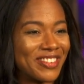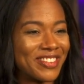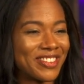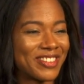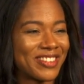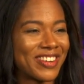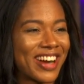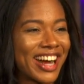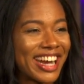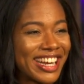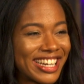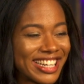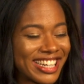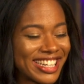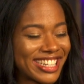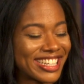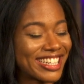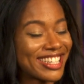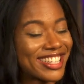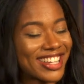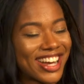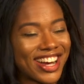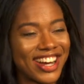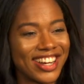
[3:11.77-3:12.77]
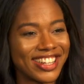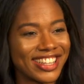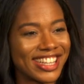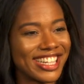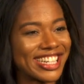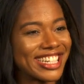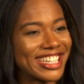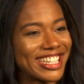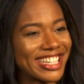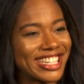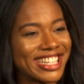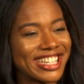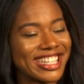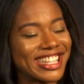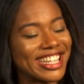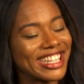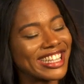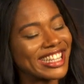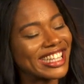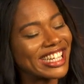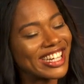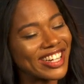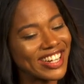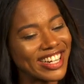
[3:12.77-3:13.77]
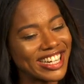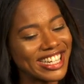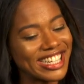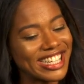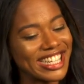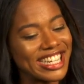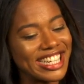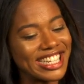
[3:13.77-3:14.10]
writing a song, that just the lyrics,